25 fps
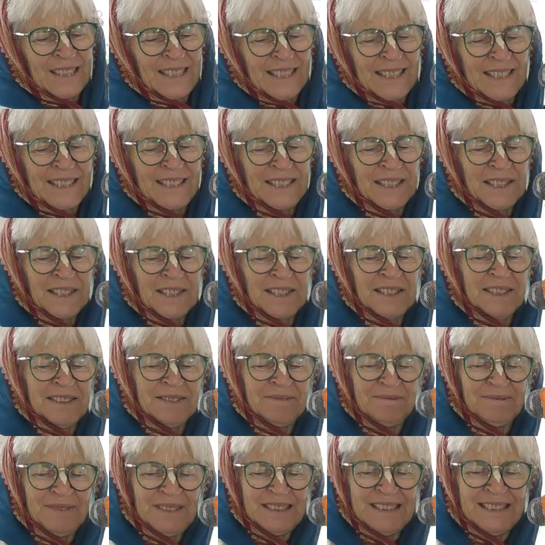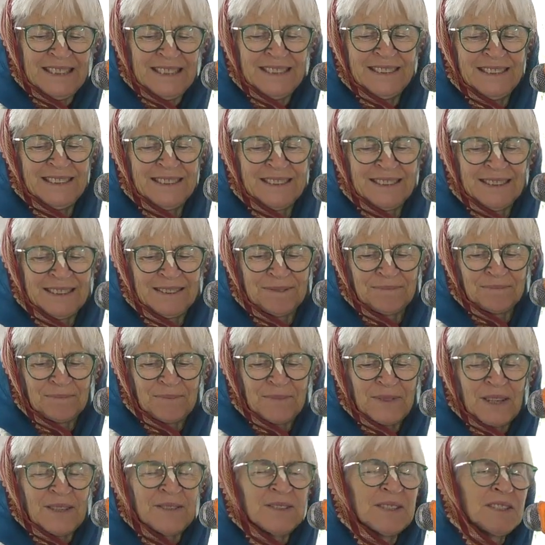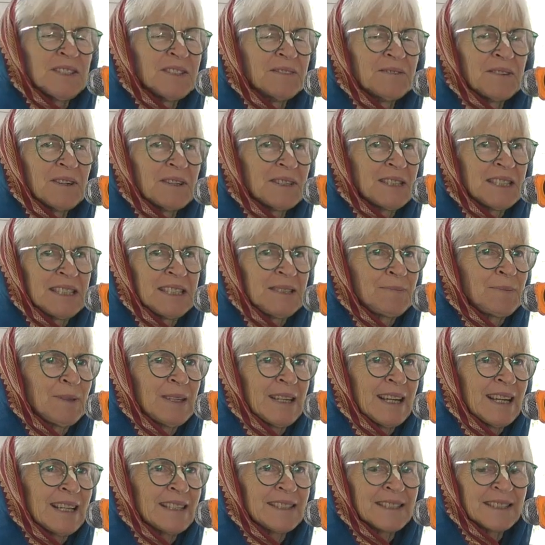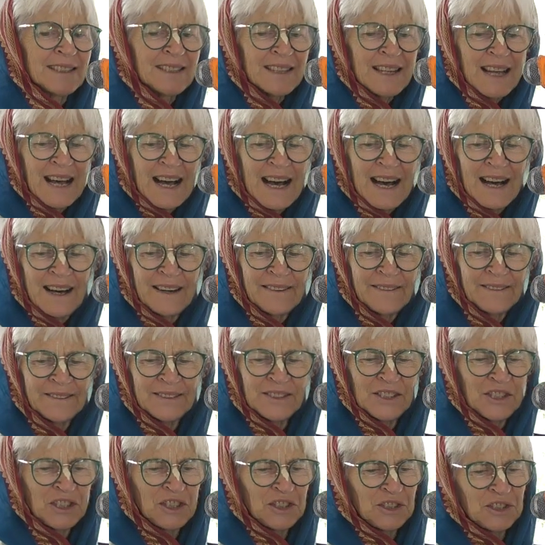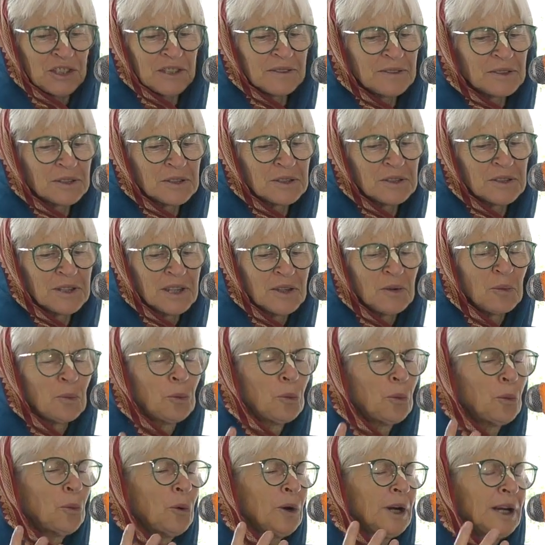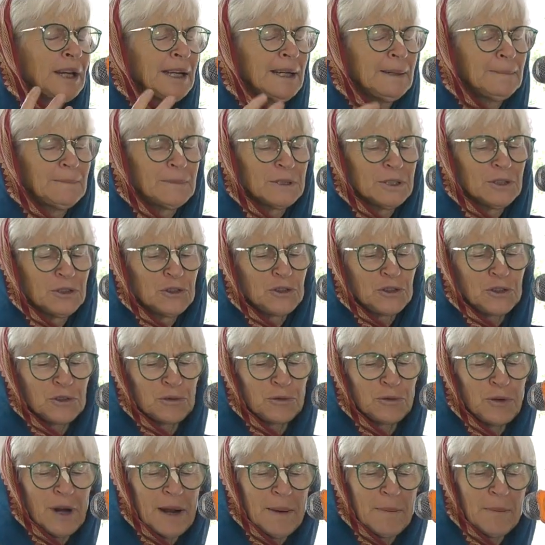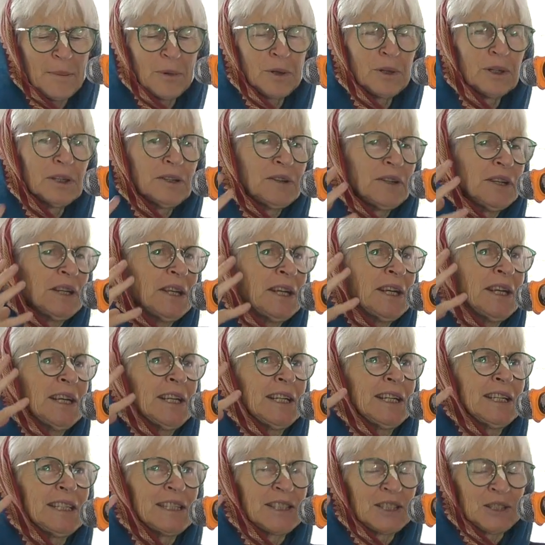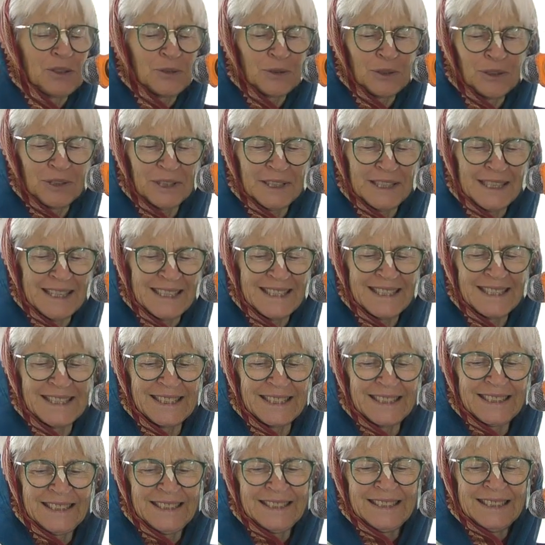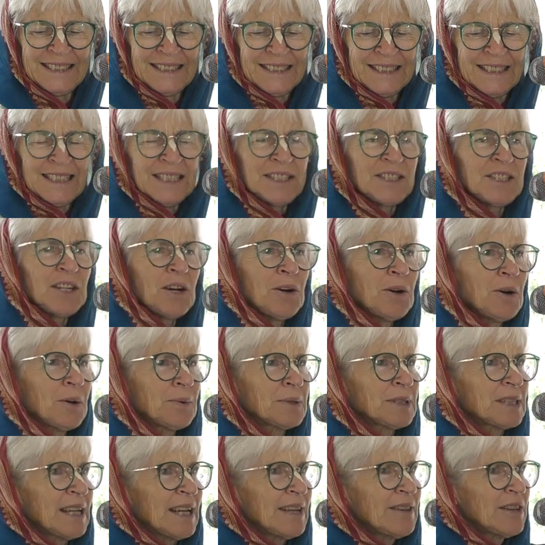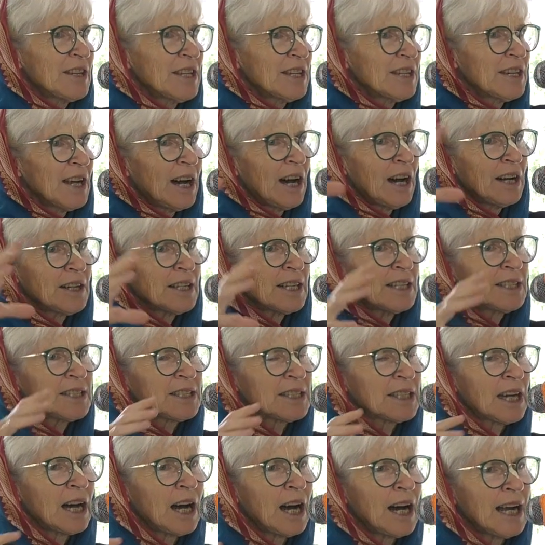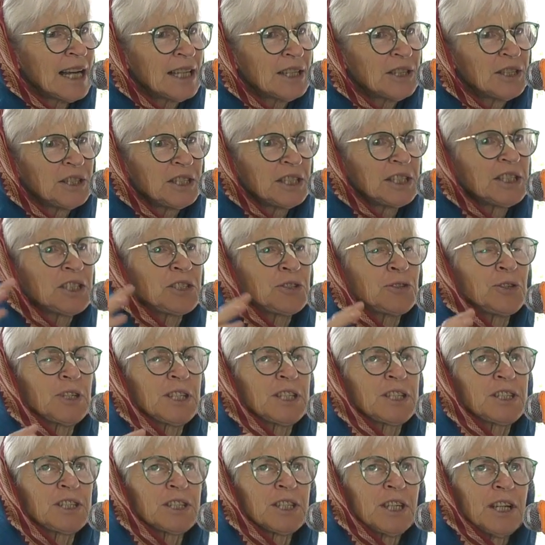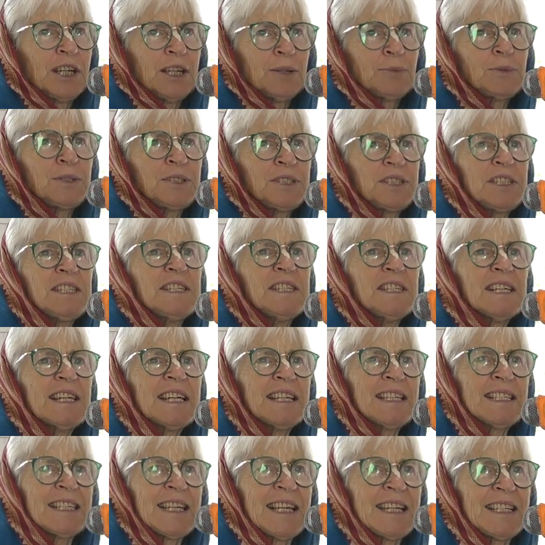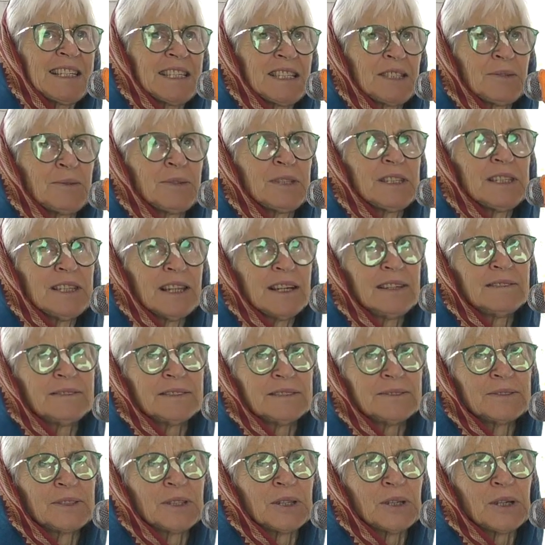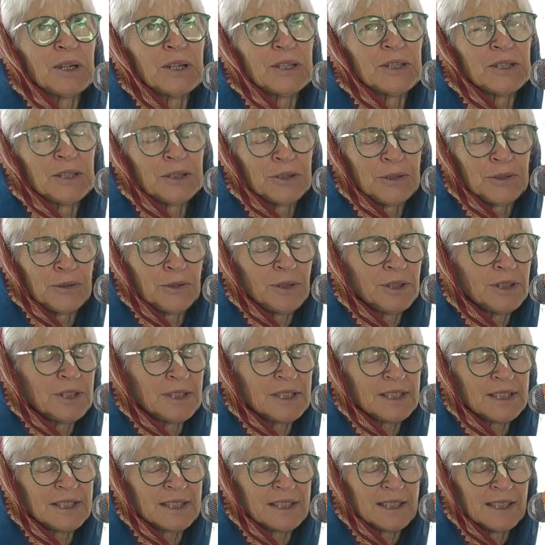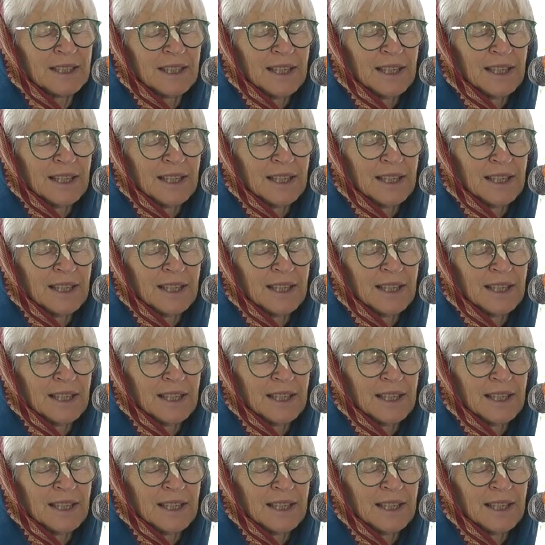So the devotees began to laugh and shiver and weep and tremble, and their hair stood on end. So it was like the entire district was inundated with love of God during this